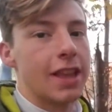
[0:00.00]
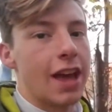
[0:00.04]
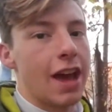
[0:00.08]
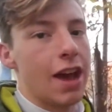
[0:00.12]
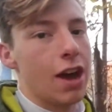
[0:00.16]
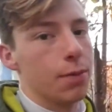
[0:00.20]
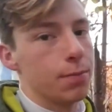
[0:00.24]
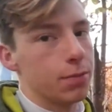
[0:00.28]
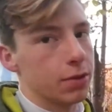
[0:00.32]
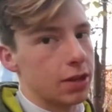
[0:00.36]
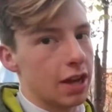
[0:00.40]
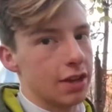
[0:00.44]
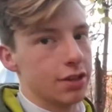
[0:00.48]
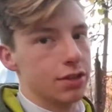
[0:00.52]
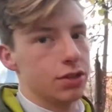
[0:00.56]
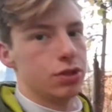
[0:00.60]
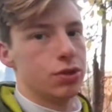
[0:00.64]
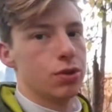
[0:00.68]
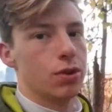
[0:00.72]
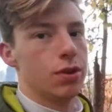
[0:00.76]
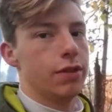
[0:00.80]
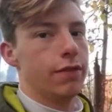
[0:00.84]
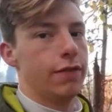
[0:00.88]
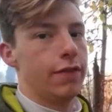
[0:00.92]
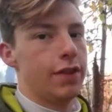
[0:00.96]
Hope you guys
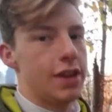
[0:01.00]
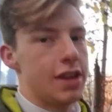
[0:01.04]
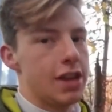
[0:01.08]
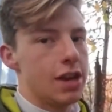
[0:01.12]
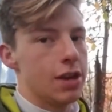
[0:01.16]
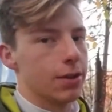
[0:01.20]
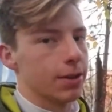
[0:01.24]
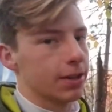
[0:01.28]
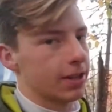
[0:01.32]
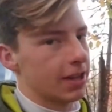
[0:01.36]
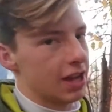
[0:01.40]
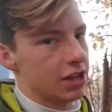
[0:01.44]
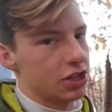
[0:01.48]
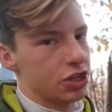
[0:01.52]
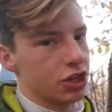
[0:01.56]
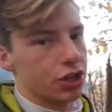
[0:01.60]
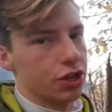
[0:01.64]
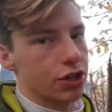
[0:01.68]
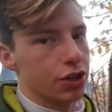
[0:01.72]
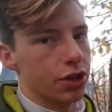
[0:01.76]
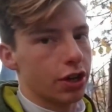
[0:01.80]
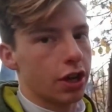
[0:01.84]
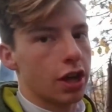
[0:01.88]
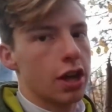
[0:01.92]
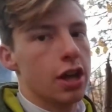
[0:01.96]
enjoyed the video, the catch and
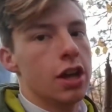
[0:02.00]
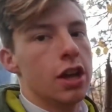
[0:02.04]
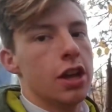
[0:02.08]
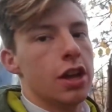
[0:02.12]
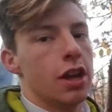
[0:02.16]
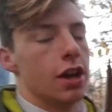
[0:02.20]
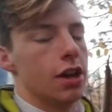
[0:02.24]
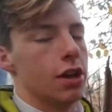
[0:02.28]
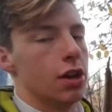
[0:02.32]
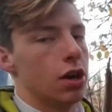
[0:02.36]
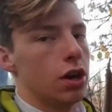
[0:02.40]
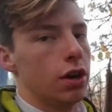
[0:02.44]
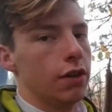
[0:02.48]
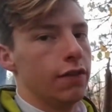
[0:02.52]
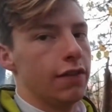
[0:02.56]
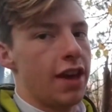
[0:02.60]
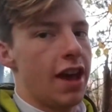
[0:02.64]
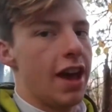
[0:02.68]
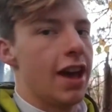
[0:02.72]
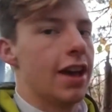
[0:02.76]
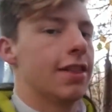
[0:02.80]
cook, and all of that.